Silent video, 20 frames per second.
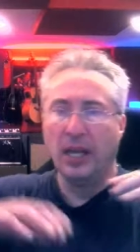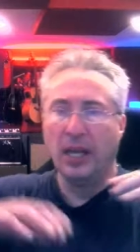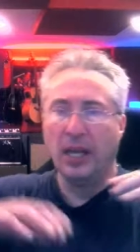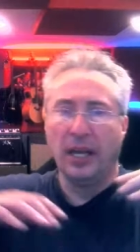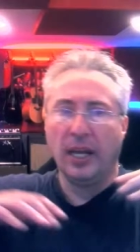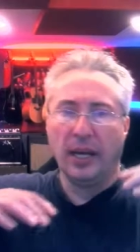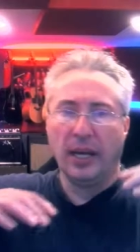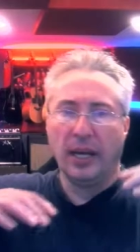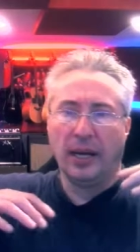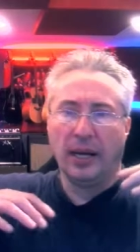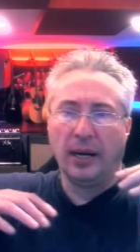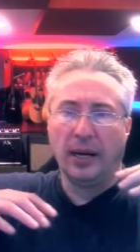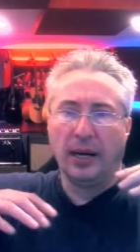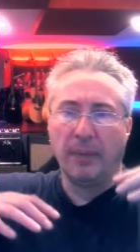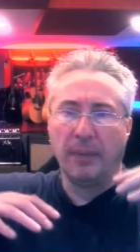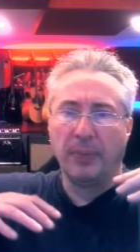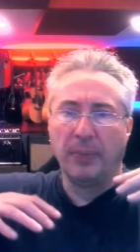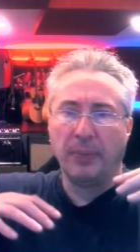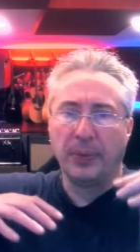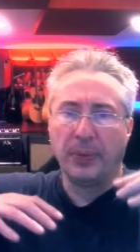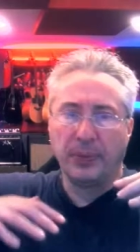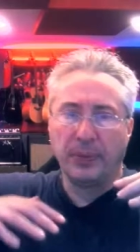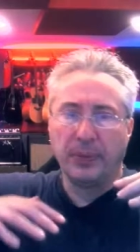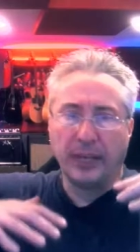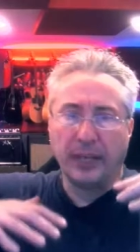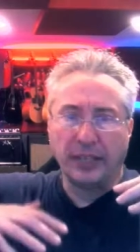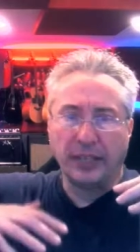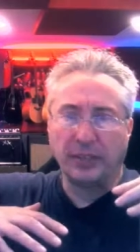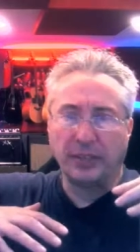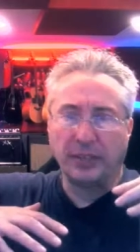
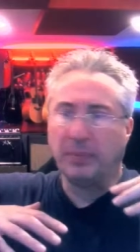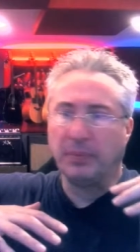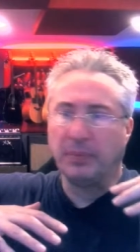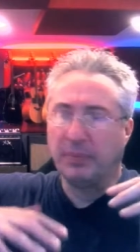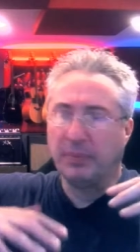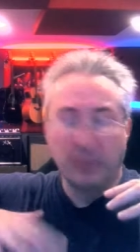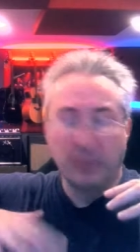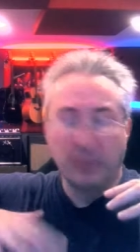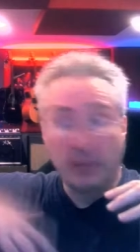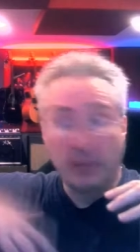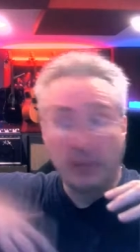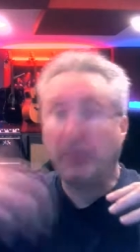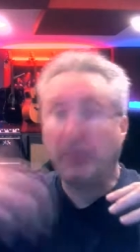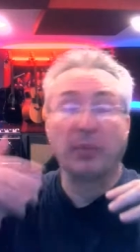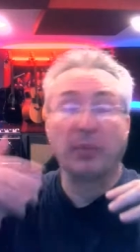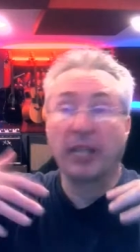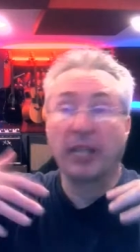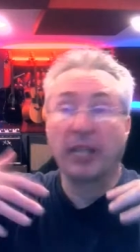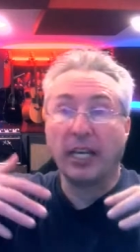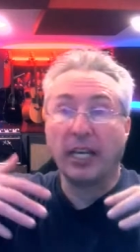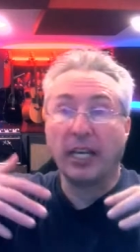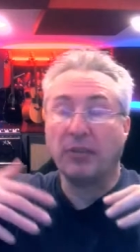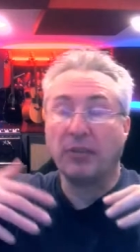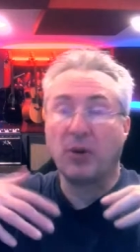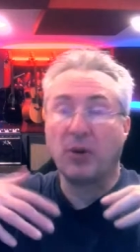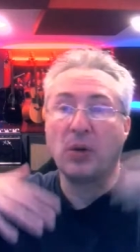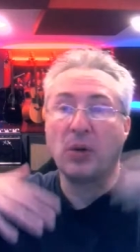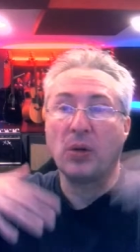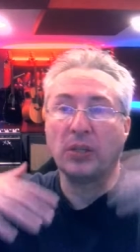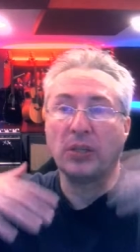As I'm maybe bringing in
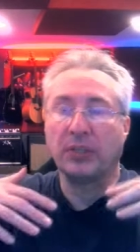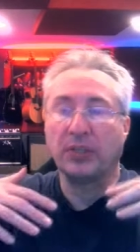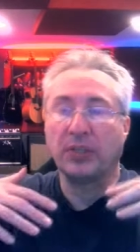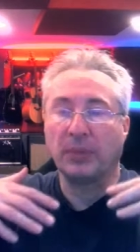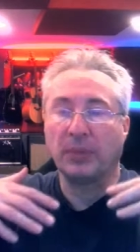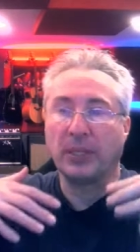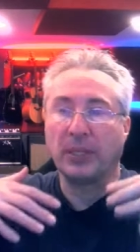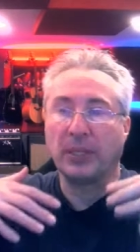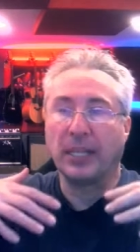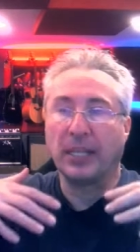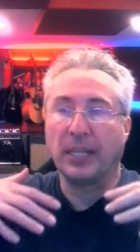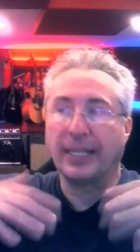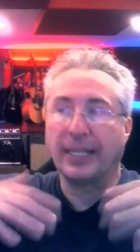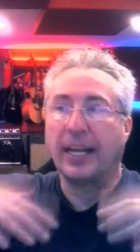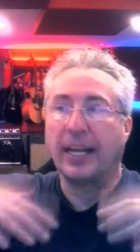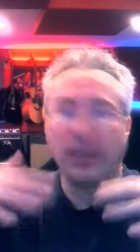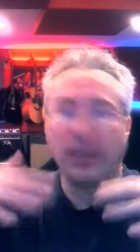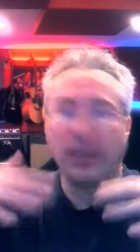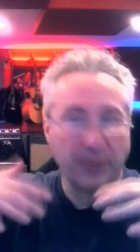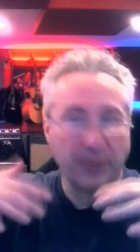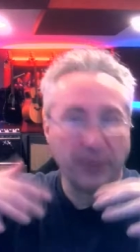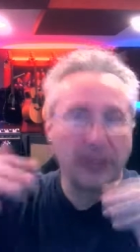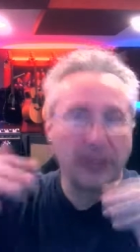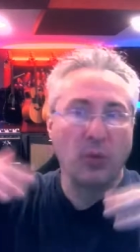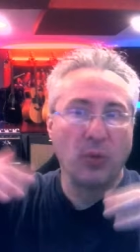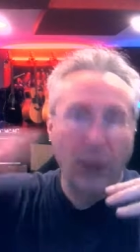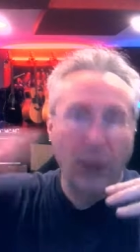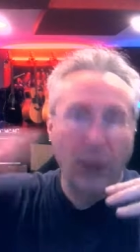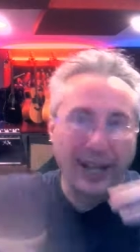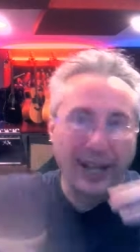vocal or something like that, I'm very
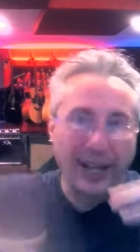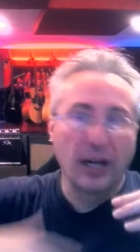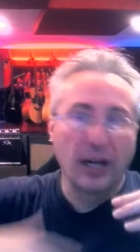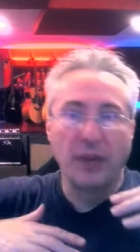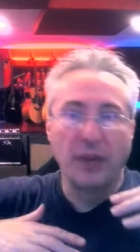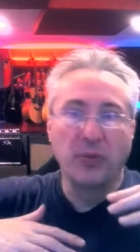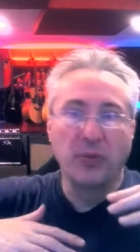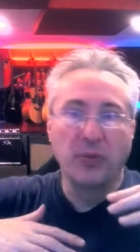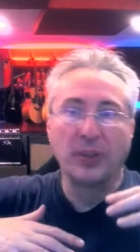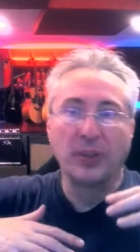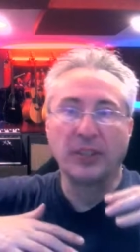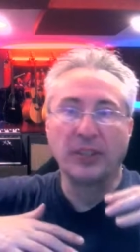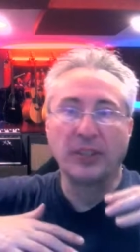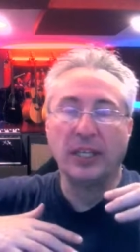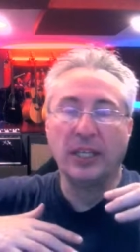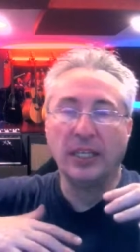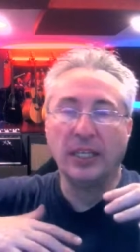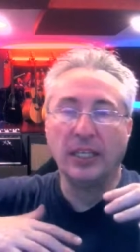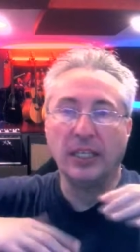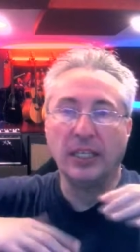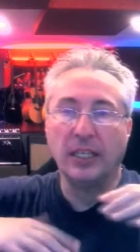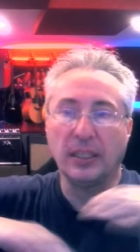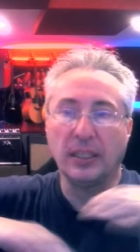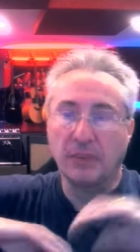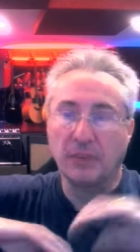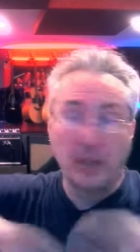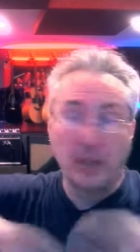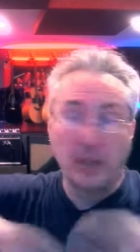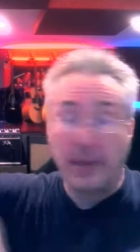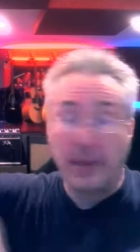aware of what's going to need to
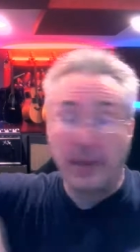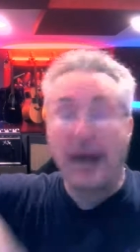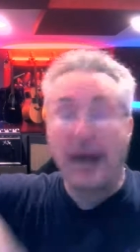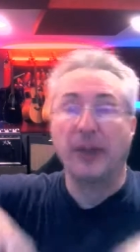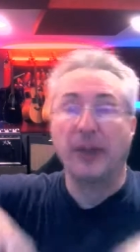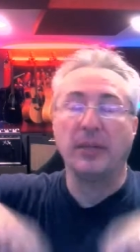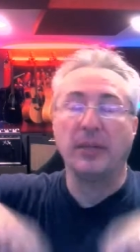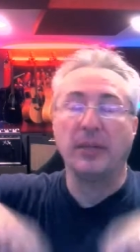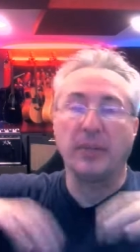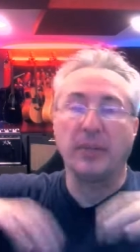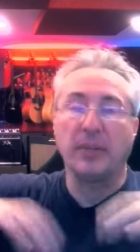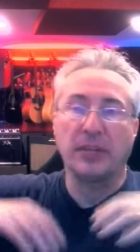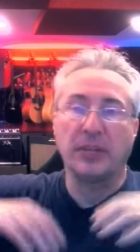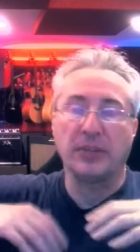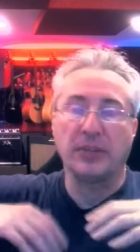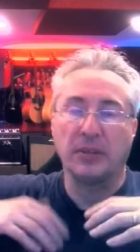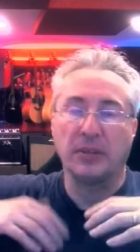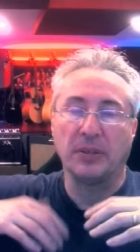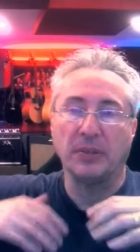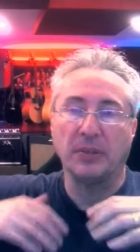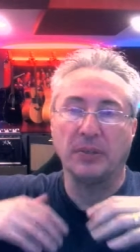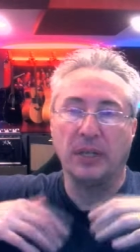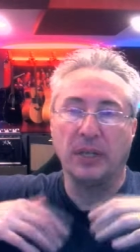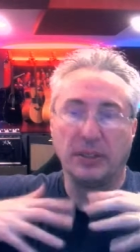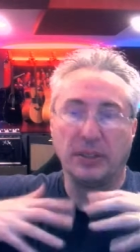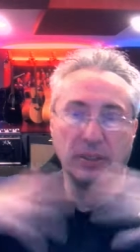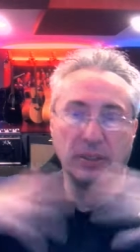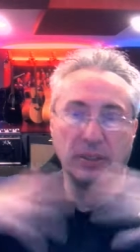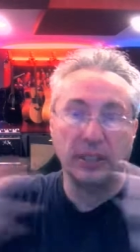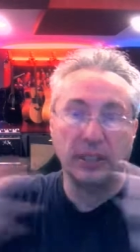come out of the mix or
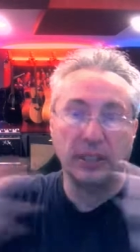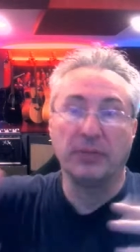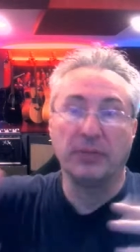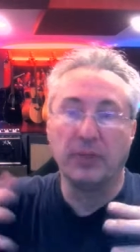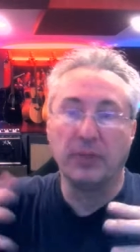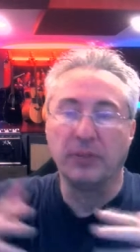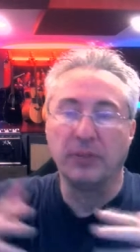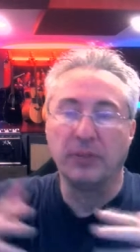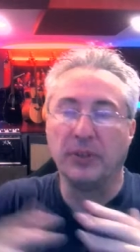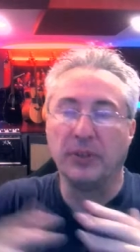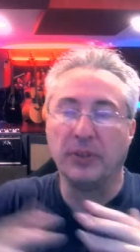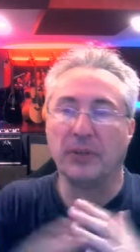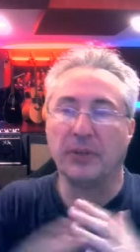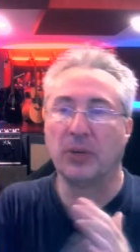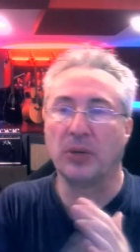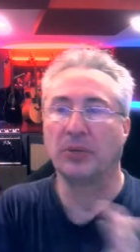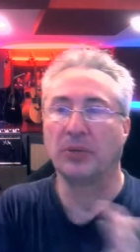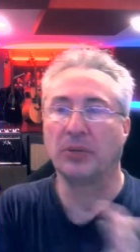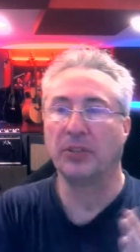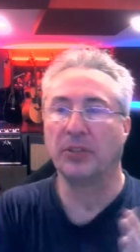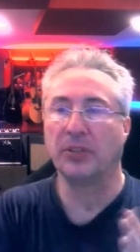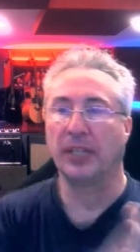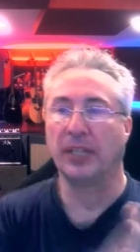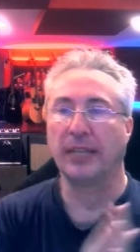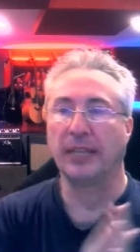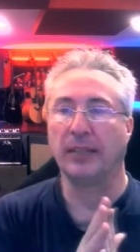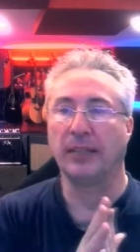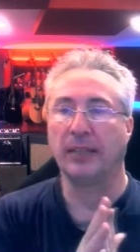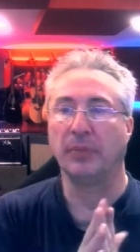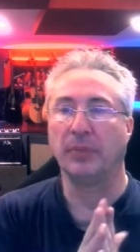to leave room for the vocals or that
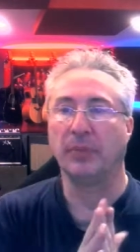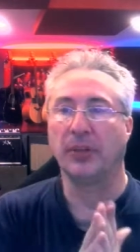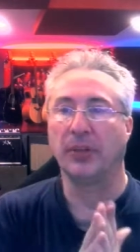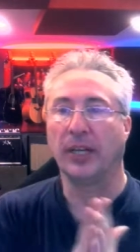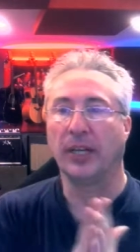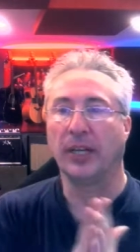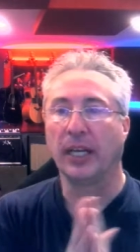type of thing.